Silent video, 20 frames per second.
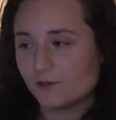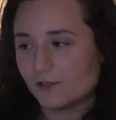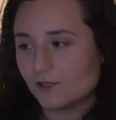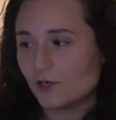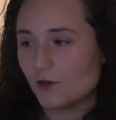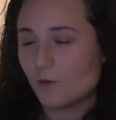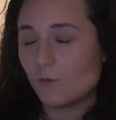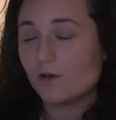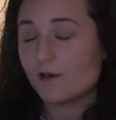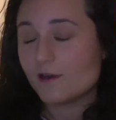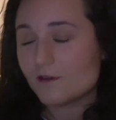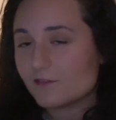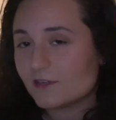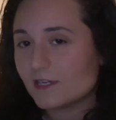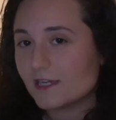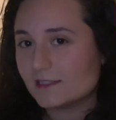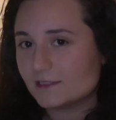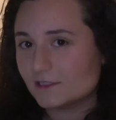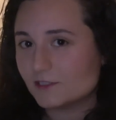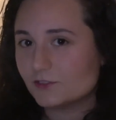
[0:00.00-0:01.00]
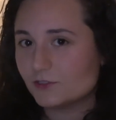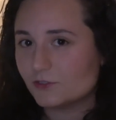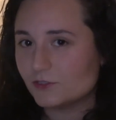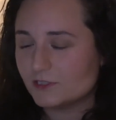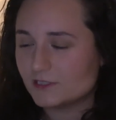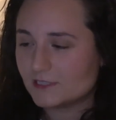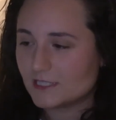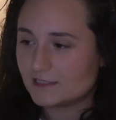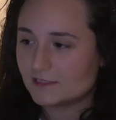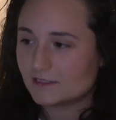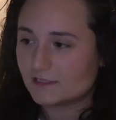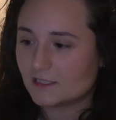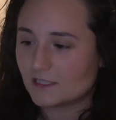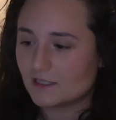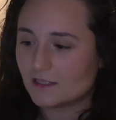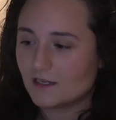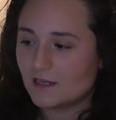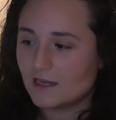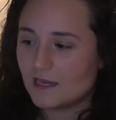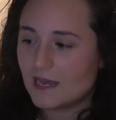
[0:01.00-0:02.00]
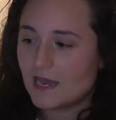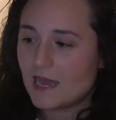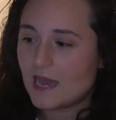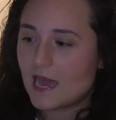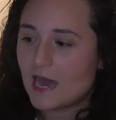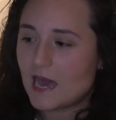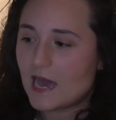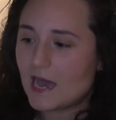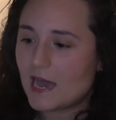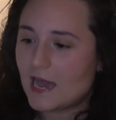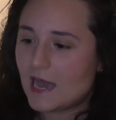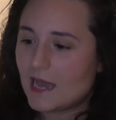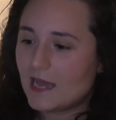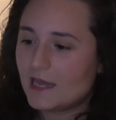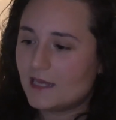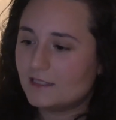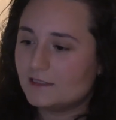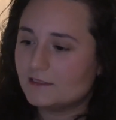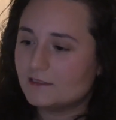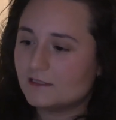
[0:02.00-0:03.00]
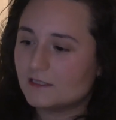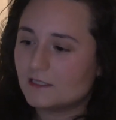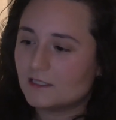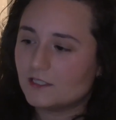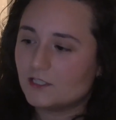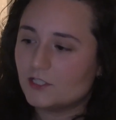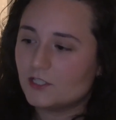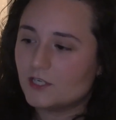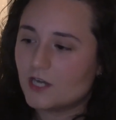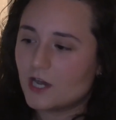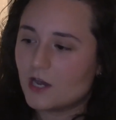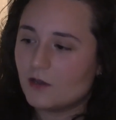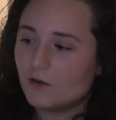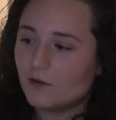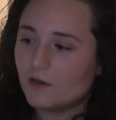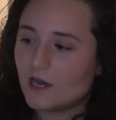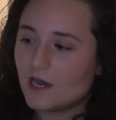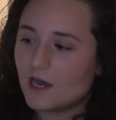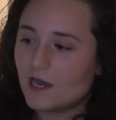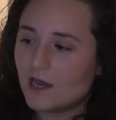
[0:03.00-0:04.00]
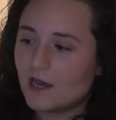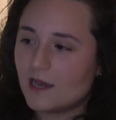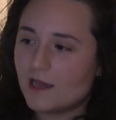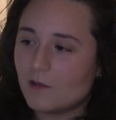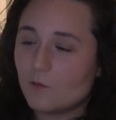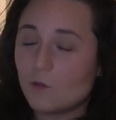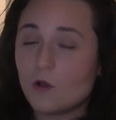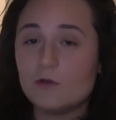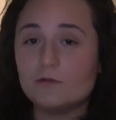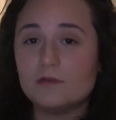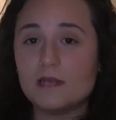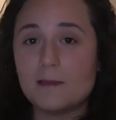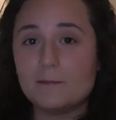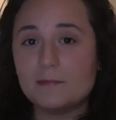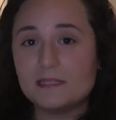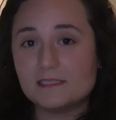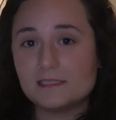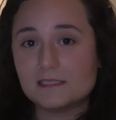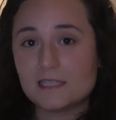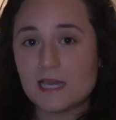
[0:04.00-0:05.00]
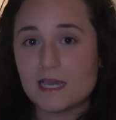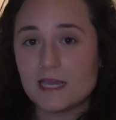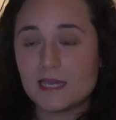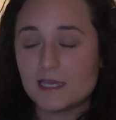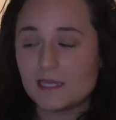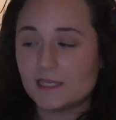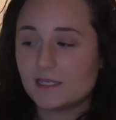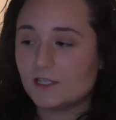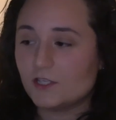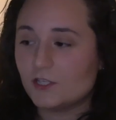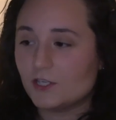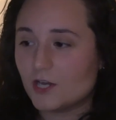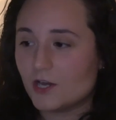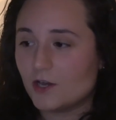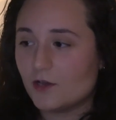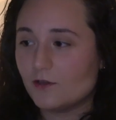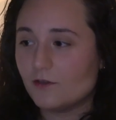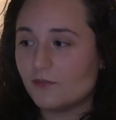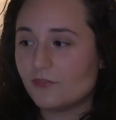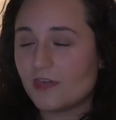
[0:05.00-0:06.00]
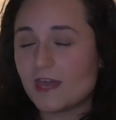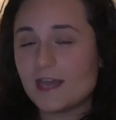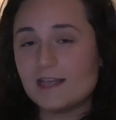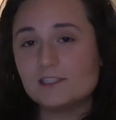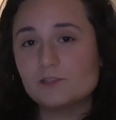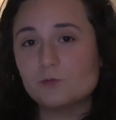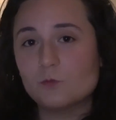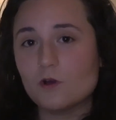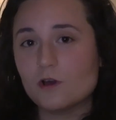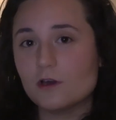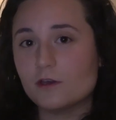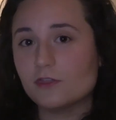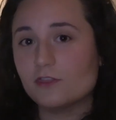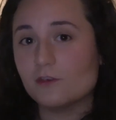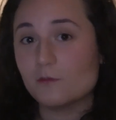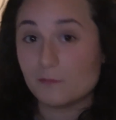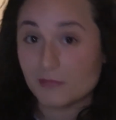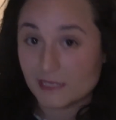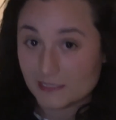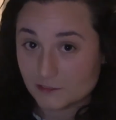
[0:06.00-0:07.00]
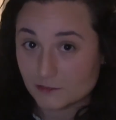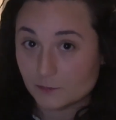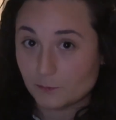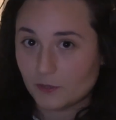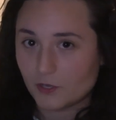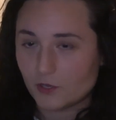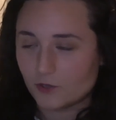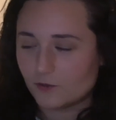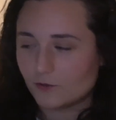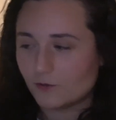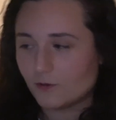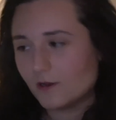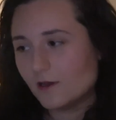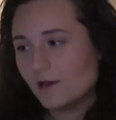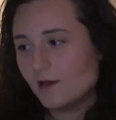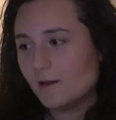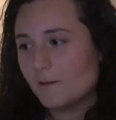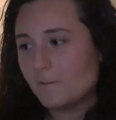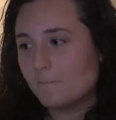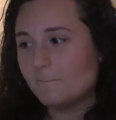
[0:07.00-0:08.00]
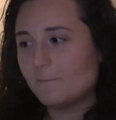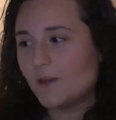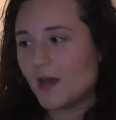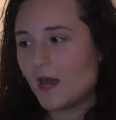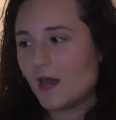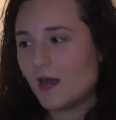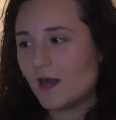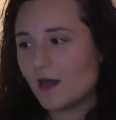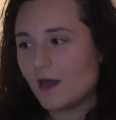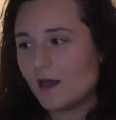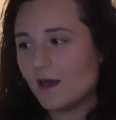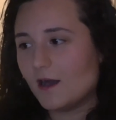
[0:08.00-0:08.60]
you know, whatever gets through the censor. And, you know, it won't let me say, you know, the S word that means poo. But